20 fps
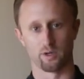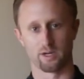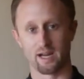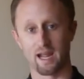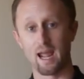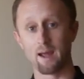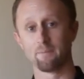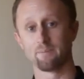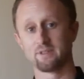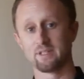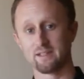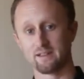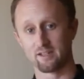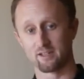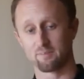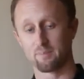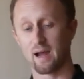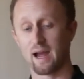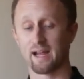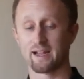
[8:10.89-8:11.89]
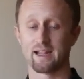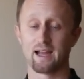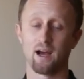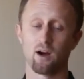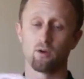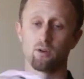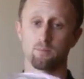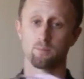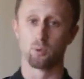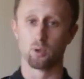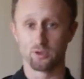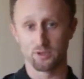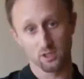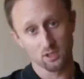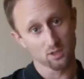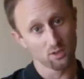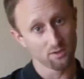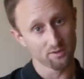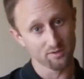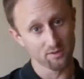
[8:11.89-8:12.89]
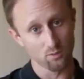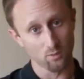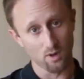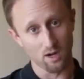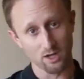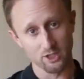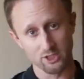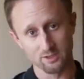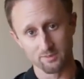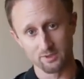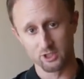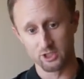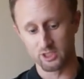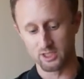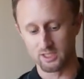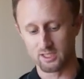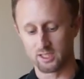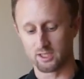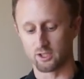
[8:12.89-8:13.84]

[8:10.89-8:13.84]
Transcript: we're going to empty this bag out and put the clothes in the washing machine,